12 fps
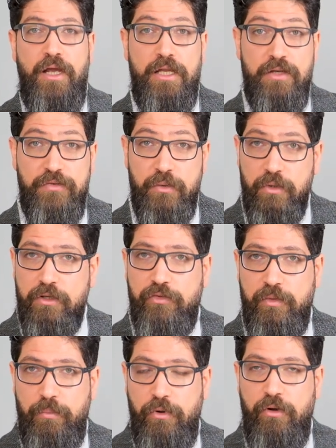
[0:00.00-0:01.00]
And if you want to
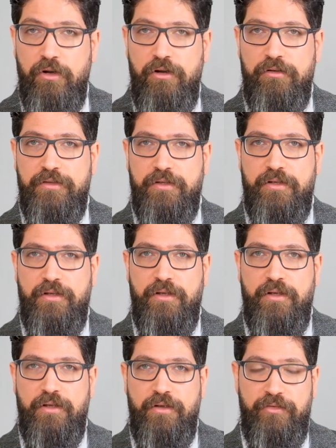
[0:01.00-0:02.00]
support
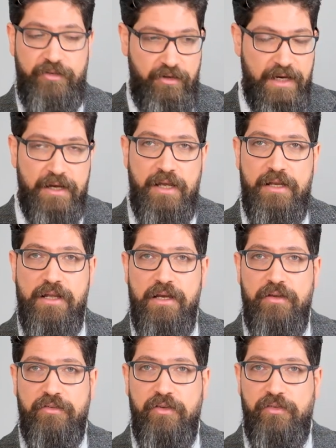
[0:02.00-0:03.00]
Syriana
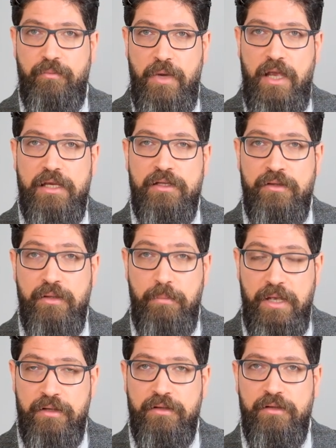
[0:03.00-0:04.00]
Analysis, my
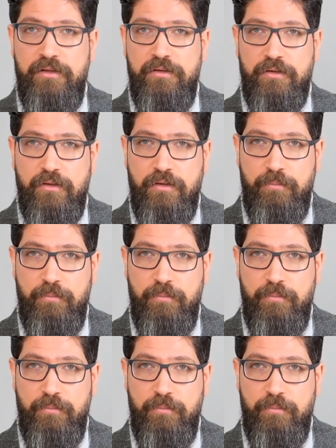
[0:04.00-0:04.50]
independent